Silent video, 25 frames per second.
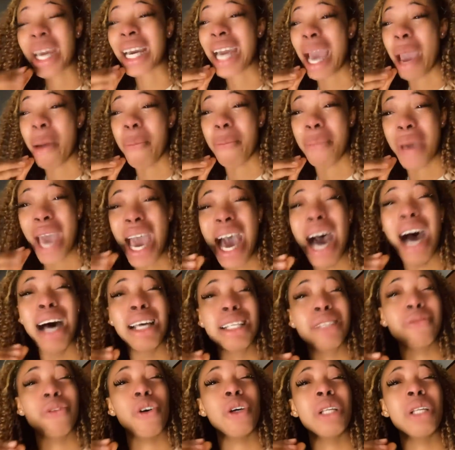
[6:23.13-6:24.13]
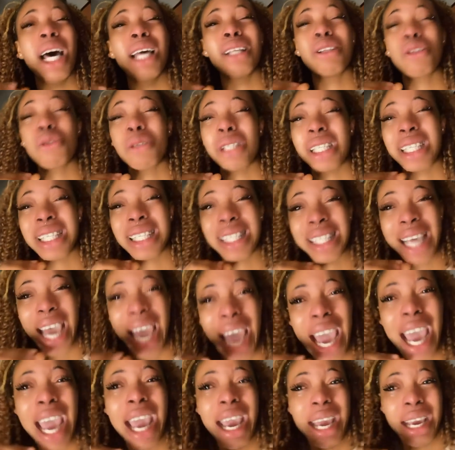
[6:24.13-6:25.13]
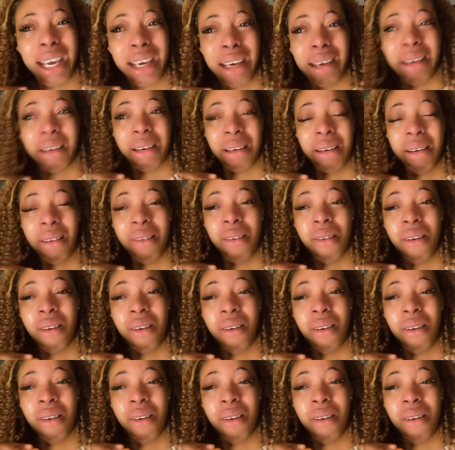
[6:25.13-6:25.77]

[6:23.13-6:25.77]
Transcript: Make I buy house for now to stay.